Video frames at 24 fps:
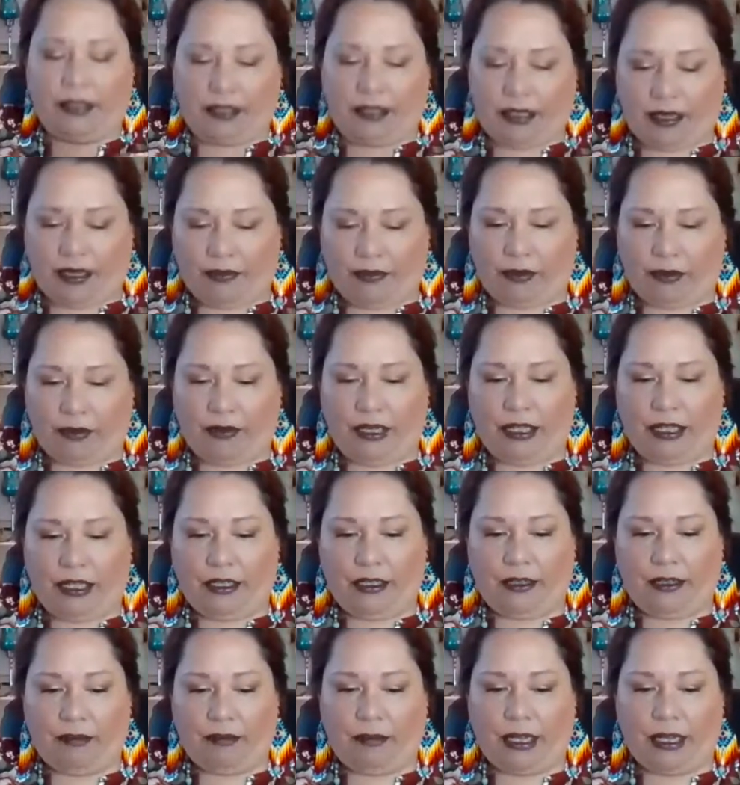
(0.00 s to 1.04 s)
that I've
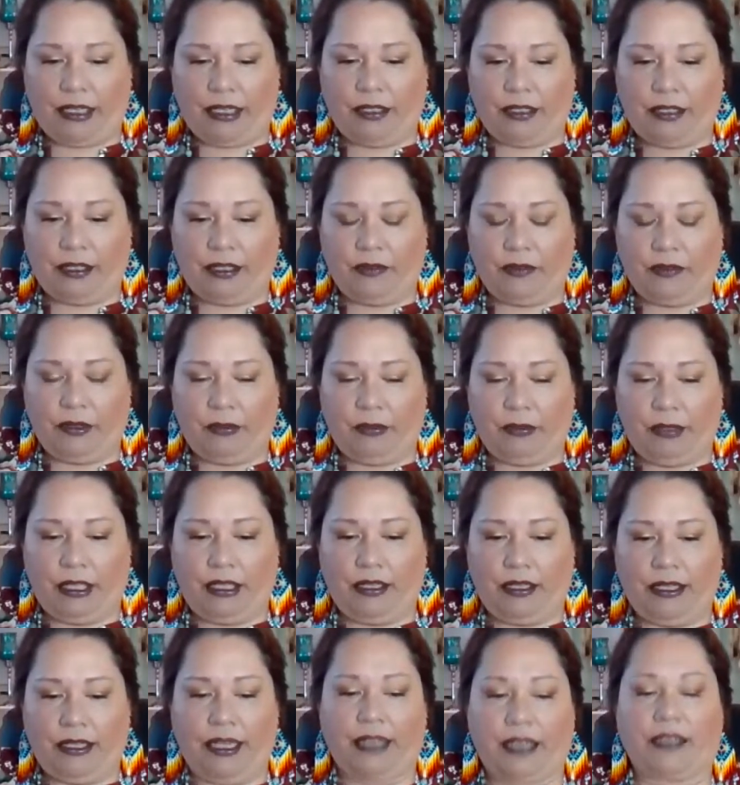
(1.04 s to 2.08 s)
created in myself to be
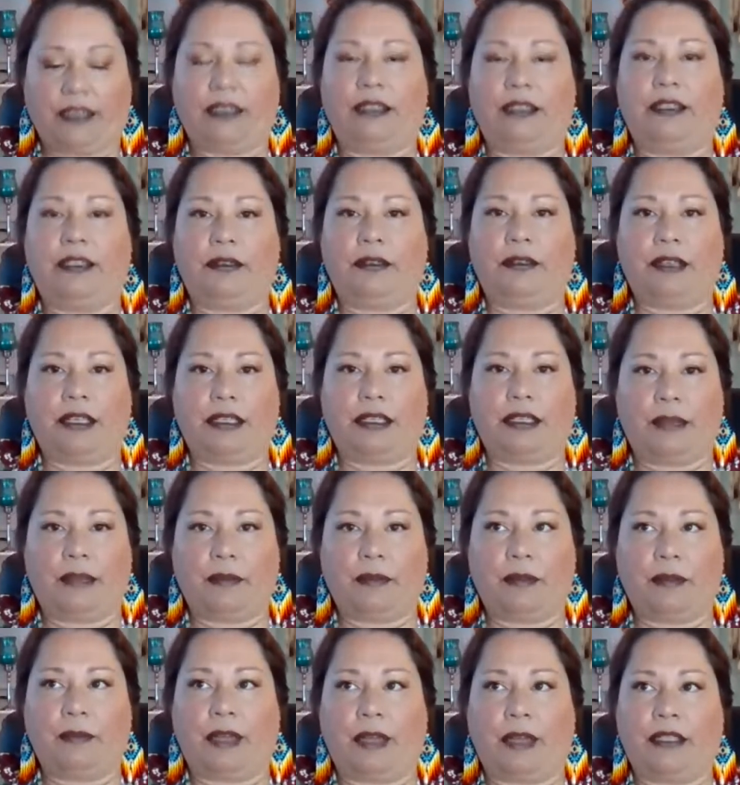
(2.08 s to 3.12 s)
connected, to
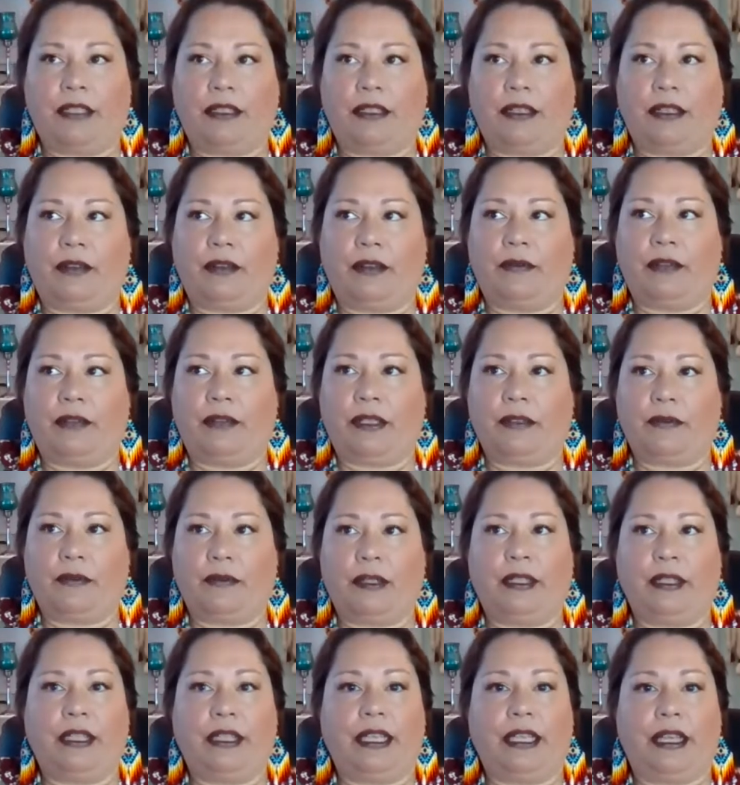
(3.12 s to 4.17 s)
accept myself, has
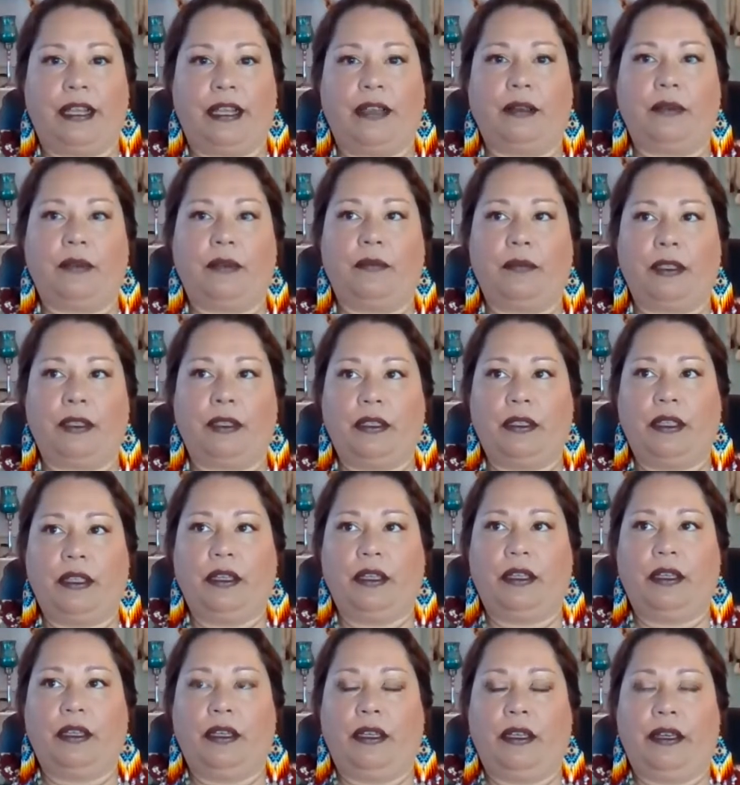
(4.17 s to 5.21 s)
really helped,
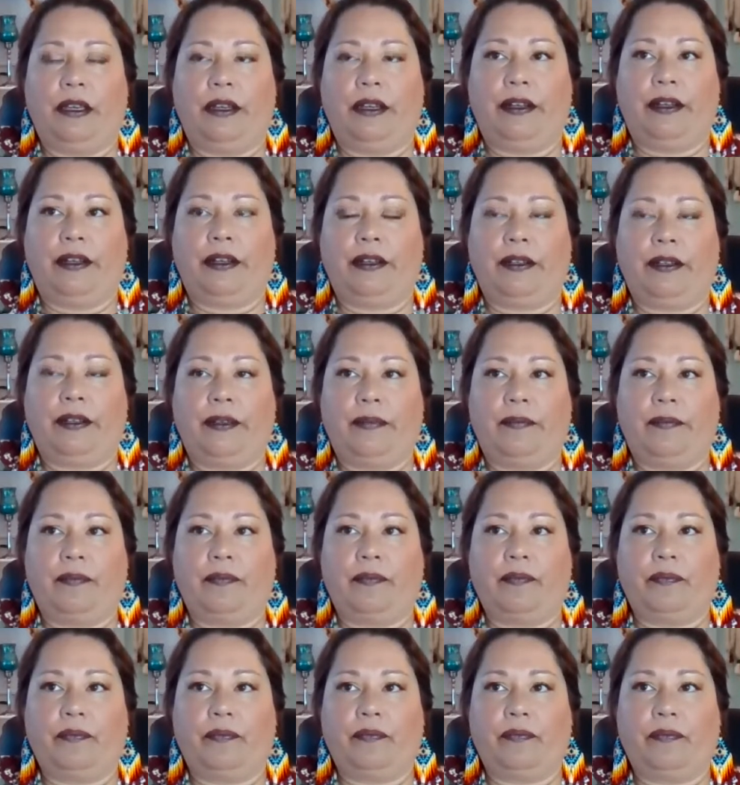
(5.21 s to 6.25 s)

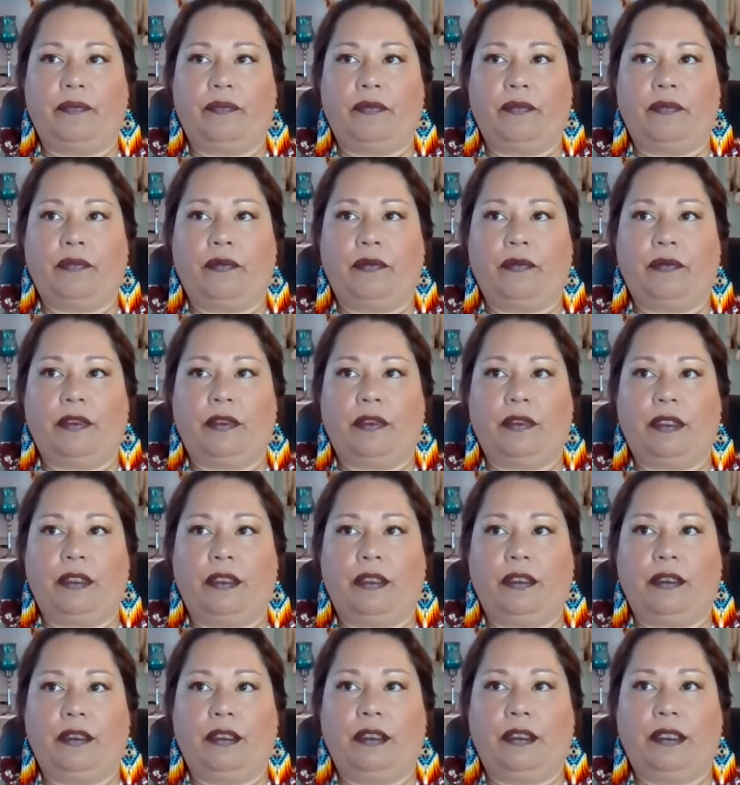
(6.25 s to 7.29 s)
um,
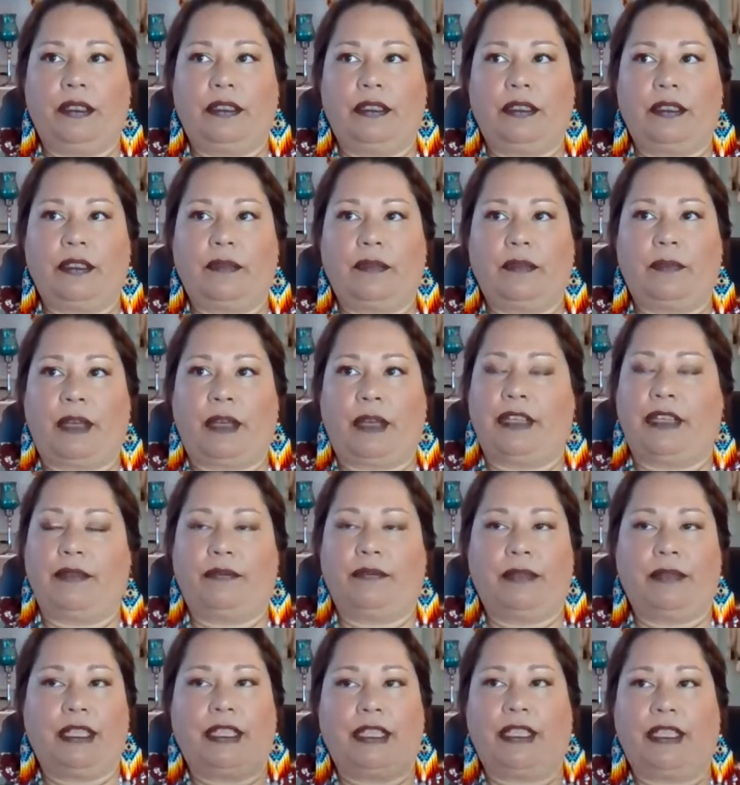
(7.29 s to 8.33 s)
despite
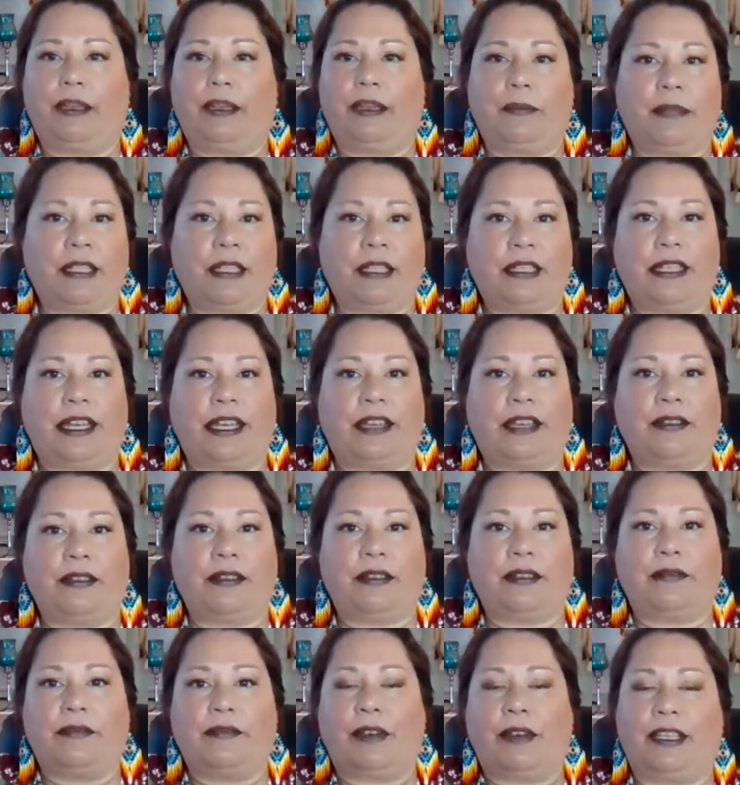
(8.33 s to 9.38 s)
any ups and downs
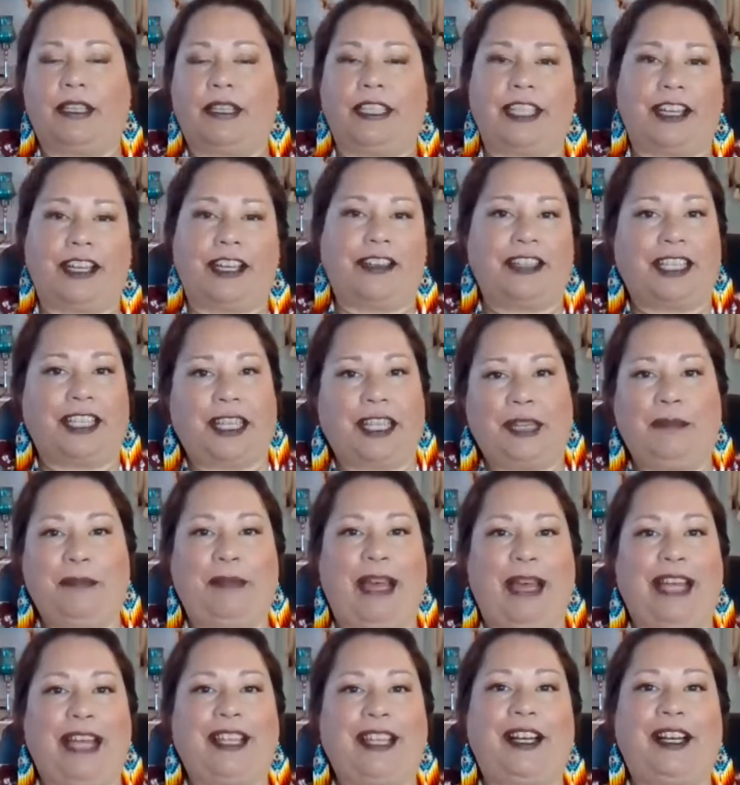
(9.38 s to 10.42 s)
and falling down, getting
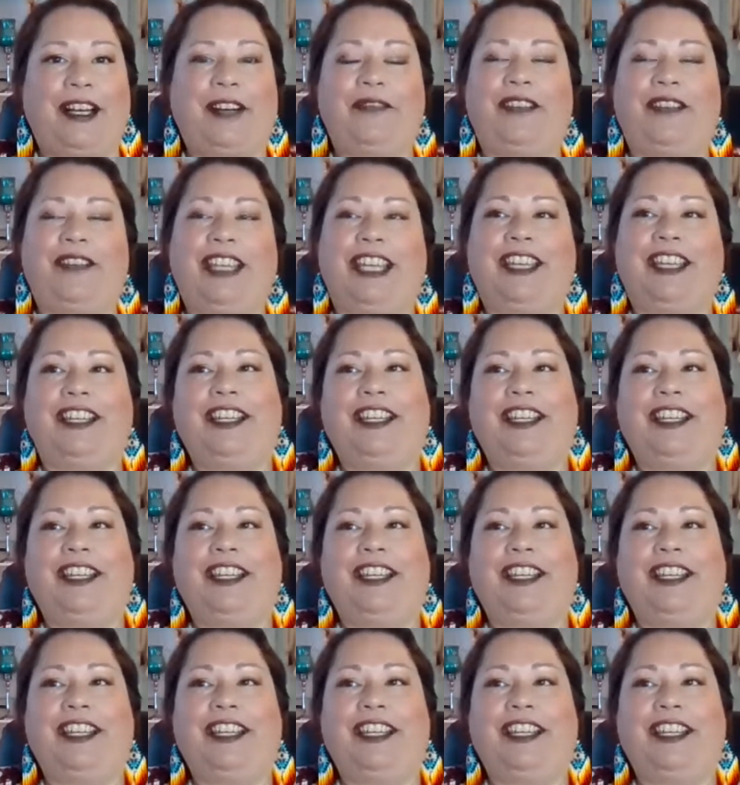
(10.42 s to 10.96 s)
back up, that,